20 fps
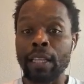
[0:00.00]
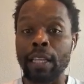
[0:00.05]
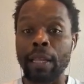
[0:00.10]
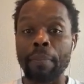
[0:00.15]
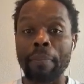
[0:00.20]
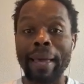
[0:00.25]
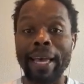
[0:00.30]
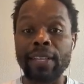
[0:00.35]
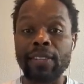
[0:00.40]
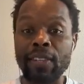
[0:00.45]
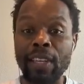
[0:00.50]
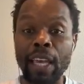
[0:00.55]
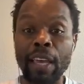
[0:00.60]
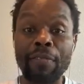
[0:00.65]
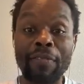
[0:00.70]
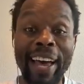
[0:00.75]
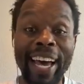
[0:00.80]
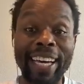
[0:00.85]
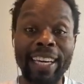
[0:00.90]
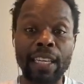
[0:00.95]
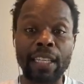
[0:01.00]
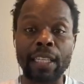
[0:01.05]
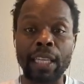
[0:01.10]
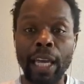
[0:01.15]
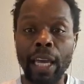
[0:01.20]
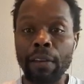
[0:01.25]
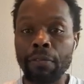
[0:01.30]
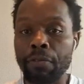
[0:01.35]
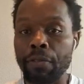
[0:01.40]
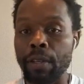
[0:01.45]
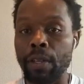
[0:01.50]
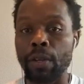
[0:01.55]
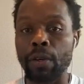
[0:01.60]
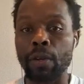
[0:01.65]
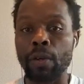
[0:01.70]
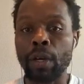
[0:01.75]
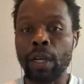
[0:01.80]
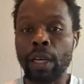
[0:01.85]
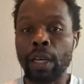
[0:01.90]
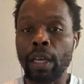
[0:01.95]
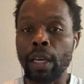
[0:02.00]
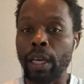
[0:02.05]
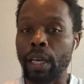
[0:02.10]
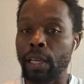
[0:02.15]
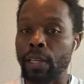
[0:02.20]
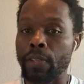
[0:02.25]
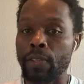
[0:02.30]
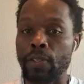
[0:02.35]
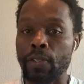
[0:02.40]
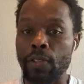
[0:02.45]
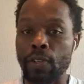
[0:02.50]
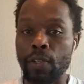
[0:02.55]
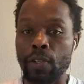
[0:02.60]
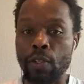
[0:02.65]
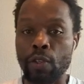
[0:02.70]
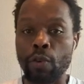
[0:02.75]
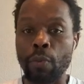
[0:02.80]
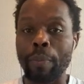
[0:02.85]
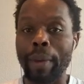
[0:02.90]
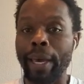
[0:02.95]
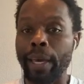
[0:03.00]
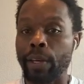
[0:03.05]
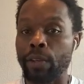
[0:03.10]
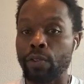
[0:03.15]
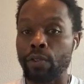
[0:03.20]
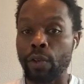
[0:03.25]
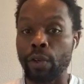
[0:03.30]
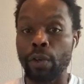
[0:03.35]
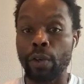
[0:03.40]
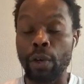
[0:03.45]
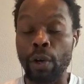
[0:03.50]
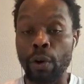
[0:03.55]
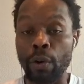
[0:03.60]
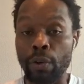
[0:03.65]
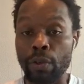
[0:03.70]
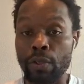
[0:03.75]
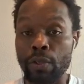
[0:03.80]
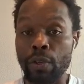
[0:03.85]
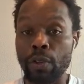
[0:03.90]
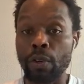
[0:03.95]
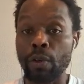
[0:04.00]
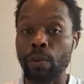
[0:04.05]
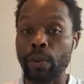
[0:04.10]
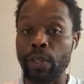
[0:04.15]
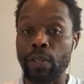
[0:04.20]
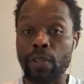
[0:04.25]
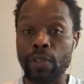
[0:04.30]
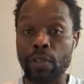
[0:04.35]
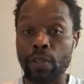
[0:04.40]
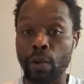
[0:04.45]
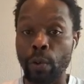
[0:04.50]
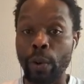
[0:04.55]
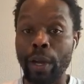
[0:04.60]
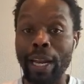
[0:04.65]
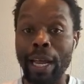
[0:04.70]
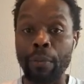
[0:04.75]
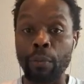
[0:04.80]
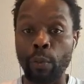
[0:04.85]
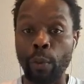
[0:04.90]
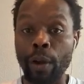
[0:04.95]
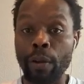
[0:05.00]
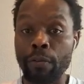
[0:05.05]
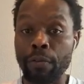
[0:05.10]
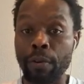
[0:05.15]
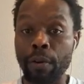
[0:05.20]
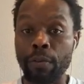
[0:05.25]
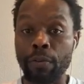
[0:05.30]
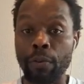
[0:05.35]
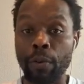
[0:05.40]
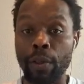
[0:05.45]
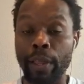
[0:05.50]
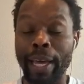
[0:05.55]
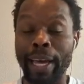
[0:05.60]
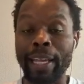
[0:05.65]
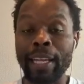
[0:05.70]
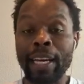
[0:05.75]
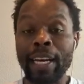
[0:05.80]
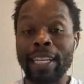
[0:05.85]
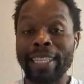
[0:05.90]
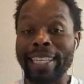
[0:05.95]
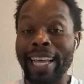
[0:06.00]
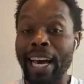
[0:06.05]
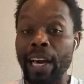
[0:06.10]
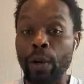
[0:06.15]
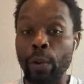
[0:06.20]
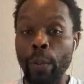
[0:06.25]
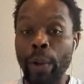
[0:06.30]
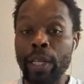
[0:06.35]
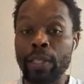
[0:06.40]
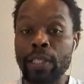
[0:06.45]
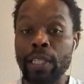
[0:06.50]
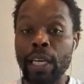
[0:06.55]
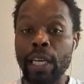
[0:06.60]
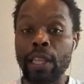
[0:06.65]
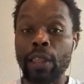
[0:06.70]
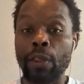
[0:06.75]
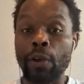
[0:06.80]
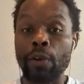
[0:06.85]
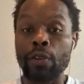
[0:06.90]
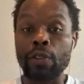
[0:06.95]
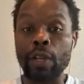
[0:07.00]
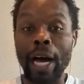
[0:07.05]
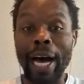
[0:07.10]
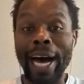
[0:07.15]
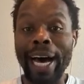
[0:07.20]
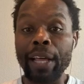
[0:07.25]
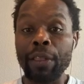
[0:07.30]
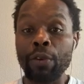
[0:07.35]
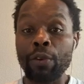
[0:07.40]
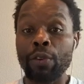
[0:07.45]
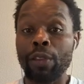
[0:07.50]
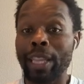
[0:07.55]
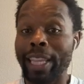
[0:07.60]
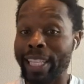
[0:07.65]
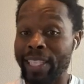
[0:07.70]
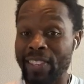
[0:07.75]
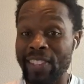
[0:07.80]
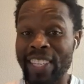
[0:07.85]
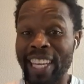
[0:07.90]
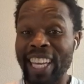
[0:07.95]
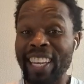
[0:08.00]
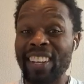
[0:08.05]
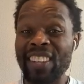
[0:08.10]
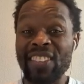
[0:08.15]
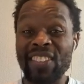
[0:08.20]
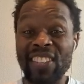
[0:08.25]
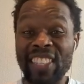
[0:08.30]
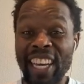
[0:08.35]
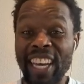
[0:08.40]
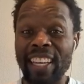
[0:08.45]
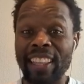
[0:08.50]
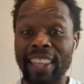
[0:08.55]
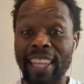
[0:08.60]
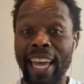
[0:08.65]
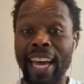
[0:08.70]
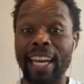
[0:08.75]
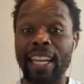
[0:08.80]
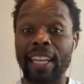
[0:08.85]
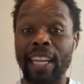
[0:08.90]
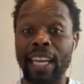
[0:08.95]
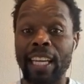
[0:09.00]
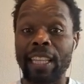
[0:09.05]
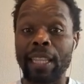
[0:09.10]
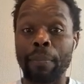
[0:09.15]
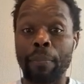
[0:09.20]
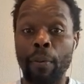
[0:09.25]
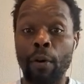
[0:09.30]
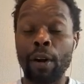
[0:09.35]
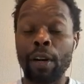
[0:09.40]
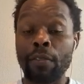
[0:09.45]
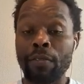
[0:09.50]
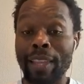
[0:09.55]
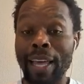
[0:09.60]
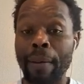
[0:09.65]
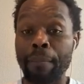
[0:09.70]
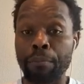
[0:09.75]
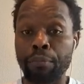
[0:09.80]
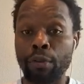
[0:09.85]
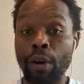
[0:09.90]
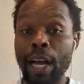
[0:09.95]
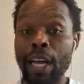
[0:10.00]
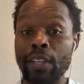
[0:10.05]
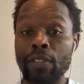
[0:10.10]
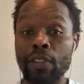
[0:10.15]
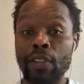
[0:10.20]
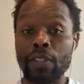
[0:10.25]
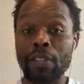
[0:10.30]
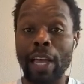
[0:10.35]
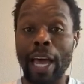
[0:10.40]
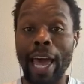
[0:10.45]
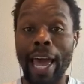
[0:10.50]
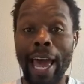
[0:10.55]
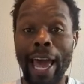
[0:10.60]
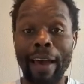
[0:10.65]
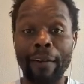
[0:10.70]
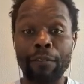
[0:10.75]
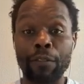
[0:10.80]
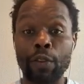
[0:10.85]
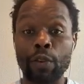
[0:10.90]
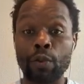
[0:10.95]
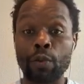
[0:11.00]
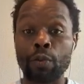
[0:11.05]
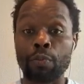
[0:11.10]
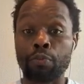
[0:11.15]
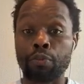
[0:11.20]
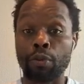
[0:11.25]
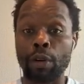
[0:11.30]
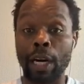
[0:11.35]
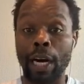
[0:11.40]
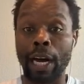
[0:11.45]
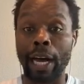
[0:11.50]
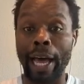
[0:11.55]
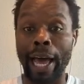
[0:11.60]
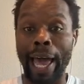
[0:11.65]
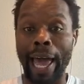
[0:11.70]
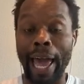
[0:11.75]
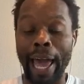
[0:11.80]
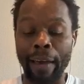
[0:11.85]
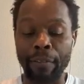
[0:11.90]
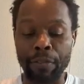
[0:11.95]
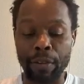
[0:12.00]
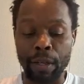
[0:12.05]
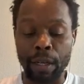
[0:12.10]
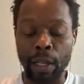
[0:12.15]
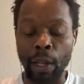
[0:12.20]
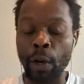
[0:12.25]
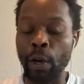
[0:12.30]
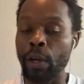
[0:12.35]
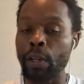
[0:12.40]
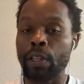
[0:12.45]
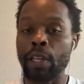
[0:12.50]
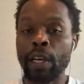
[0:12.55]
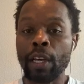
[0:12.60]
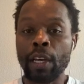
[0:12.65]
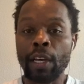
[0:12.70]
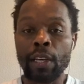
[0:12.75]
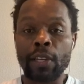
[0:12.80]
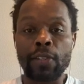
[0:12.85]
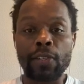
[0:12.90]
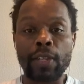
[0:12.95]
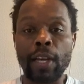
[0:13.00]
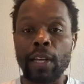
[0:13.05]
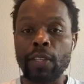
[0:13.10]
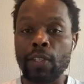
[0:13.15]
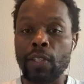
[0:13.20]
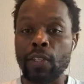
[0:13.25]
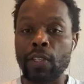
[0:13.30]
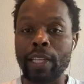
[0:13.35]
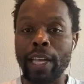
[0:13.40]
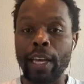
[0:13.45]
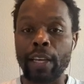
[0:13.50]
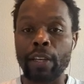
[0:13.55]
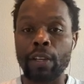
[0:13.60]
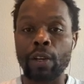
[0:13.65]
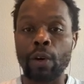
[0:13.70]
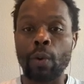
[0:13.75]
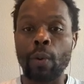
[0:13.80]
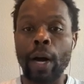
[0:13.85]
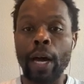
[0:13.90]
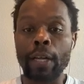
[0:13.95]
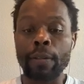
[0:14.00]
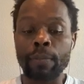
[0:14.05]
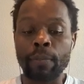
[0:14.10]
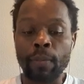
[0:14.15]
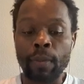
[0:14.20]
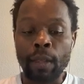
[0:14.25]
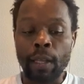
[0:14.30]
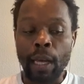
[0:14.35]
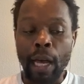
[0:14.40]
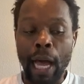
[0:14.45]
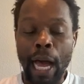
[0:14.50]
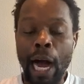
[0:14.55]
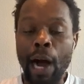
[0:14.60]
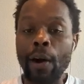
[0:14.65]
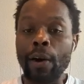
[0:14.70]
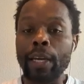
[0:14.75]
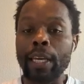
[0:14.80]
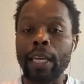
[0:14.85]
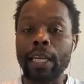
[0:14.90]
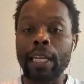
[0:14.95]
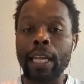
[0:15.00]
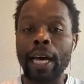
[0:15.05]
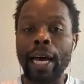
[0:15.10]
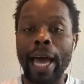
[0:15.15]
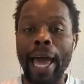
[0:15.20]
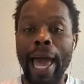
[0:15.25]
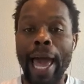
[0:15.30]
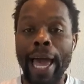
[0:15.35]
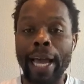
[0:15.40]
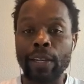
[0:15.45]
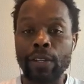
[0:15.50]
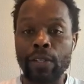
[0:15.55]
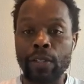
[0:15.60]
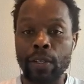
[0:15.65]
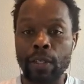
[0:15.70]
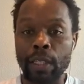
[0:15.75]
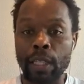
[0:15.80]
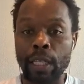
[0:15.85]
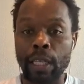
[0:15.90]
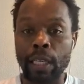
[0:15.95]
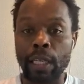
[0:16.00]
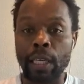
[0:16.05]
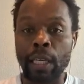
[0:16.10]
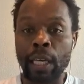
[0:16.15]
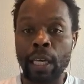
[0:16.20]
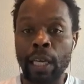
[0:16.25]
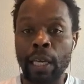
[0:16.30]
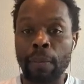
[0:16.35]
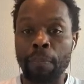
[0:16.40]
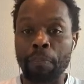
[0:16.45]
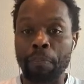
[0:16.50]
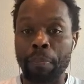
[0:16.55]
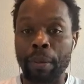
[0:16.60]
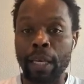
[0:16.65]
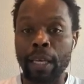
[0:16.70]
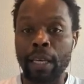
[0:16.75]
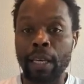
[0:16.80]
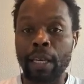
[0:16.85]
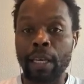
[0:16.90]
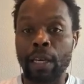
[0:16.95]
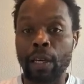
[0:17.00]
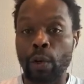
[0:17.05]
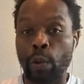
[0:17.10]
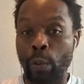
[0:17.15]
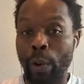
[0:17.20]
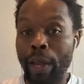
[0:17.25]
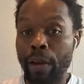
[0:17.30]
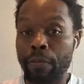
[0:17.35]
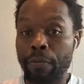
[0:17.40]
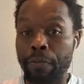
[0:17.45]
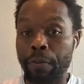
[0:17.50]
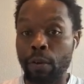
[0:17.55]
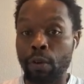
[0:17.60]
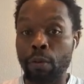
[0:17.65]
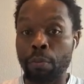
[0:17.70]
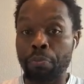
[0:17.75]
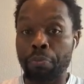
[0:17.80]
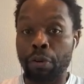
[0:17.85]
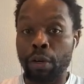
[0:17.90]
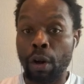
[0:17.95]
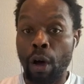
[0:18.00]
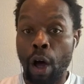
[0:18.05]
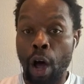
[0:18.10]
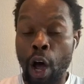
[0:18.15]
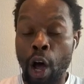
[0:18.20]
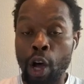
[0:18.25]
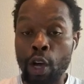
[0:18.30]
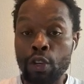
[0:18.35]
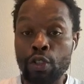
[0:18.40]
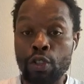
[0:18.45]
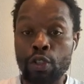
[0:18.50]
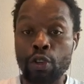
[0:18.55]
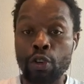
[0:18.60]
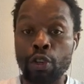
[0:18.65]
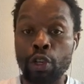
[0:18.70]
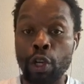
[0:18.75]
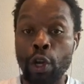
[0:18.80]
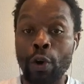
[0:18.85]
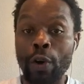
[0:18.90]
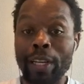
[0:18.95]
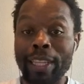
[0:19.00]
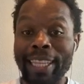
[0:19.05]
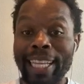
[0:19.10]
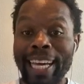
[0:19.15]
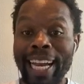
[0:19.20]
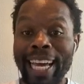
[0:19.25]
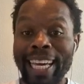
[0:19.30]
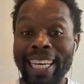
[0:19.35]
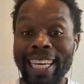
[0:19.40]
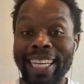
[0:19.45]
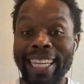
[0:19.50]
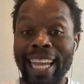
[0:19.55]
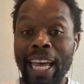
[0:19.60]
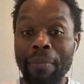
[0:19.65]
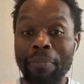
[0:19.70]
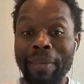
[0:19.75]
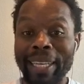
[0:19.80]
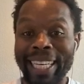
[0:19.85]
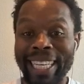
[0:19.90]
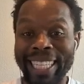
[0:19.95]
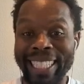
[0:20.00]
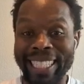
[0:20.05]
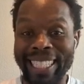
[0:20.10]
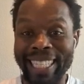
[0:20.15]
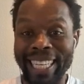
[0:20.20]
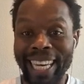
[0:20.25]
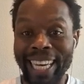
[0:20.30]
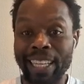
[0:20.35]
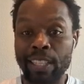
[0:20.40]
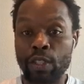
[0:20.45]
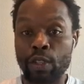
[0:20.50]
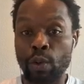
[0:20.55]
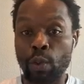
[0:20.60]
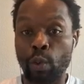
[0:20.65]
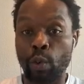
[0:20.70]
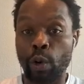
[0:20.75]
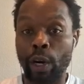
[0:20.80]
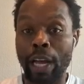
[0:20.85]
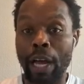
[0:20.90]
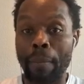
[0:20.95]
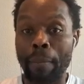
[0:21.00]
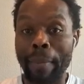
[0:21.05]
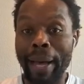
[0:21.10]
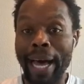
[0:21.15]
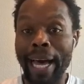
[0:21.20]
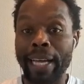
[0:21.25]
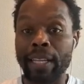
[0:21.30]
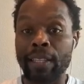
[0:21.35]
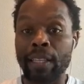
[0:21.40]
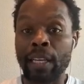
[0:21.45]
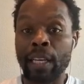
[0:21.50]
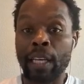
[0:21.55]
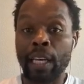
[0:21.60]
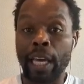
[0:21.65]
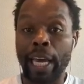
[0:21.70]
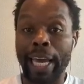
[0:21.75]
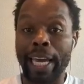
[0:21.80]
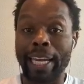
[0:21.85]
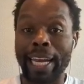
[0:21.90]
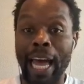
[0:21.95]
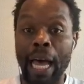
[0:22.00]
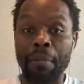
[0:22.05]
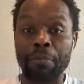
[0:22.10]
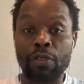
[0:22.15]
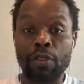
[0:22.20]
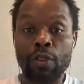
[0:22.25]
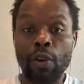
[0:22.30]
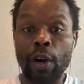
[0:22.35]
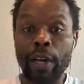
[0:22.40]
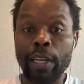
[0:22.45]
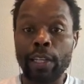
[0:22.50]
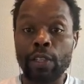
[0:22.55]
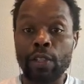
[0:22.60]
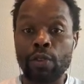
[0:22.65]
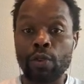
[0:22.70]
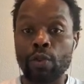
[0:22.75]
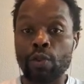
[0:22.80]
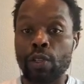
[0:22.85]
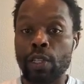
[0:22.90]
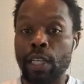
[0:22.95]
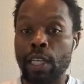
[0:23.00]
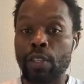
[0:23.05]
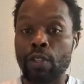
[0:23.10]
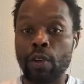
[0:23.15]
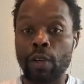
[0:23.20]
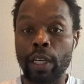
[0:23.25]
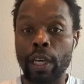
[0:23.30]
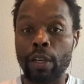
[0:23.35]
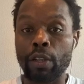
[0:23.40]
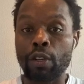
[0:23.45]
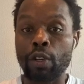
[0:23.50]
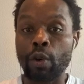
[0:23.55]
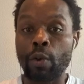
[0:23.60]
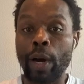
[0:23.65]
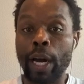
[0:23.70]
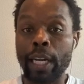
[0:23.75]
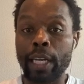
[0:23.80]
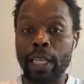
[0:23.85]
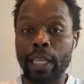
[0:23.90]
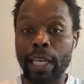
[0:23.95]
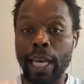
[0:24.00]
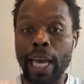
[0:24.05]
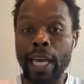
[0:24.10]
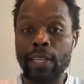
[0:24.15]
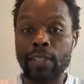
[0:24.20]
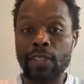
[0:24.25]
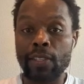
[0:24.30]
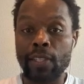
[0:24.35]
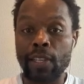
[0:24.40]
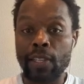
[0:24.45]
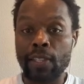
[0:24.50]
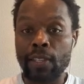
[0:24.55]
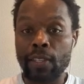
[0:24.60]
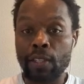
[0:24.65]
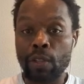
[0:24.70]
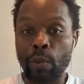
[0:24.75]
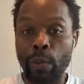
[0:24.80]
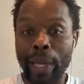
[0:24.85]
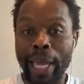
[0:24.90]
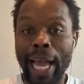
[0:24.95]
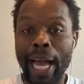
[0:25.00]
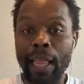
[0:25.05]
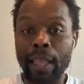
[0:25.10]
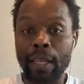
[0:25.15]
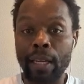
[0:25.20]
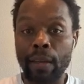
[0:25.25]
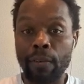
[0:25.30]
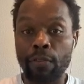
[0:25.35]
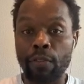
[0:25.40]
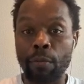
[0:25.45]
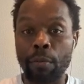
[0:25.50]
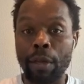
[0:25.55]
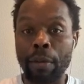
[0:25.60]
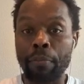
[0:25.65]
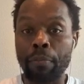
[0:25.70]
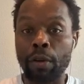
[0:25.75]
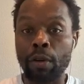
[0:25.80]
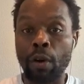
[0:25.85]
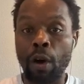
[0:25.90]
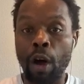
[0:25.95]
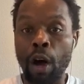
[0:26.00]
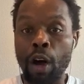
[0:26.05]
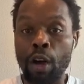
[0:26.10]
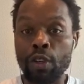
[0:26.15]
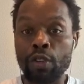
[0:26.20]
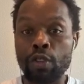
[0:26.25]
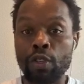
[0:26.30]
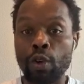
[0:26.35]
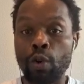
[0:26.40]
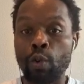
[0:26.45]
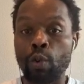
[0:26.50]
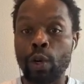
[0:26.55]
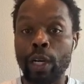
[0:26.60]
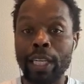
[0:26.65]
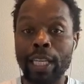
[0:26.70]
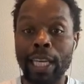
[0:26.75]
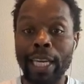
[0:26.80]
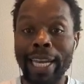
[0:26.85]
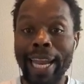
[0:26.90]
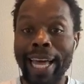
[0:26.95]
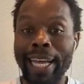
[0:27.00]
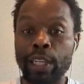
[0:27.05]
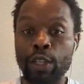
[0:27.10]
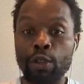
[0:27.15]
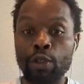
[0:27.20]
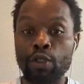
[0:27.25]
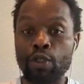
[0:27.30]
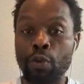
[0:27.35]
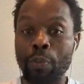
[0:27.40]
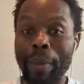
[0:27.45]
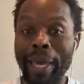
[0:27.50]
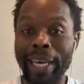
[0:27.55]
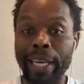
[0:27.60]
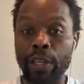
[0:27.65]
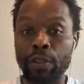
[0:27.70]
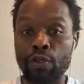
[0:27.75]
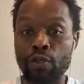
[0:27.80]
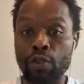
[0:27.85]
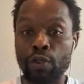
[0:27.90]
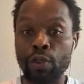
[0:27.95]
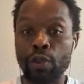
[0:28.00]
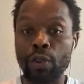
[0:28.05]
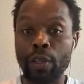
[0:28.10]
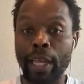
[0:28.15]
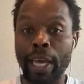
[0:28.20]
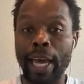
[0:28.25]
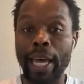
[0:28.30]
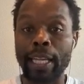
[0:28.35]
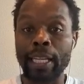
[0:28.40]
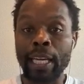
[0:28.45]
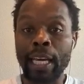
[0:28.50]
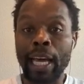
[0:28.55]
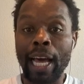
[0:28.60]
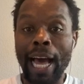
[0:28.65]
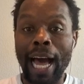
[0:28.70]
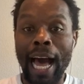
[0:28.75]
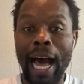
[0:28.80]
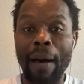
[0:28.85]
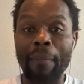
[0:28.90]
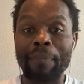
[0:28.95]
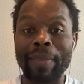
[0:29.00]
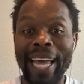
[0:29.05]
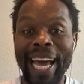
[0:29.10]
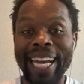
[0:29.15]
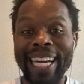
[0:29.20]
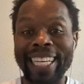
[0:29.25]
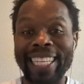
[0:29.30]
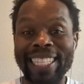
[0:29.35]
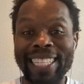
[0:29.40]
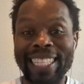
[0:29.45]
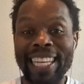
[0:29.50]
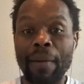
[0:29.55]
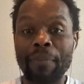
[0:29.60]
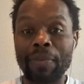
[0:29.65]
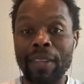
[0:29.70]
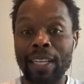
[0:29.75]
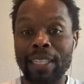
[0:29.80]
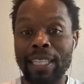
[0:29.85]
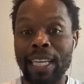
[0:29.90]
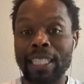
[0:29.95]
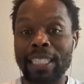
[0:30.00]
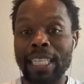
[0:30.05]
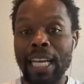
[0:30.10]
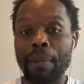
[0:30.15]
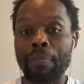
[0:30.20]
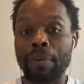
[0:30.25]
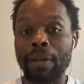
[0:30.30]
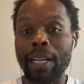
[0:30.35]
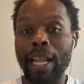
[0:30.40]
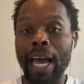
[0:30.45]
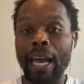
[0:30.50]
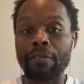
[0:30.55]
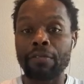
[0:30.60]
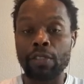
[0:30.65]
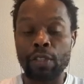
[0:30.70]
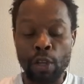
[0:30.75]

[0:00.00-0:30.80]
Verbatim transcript: The best gift I could give you is just to making sure you go to school, which is great. I'm grateful for that. Now, granted, there's other skill set that in the part of that process I have to uh, I have to learn, such as like you know what, how can I actually be grateful, but also knowing that I cannot be content to where I'm at. And I'm starting to says, okay, you know what? Yes, this is the reality for me, but also what can I do to making sure that I'm not accepting that type of life?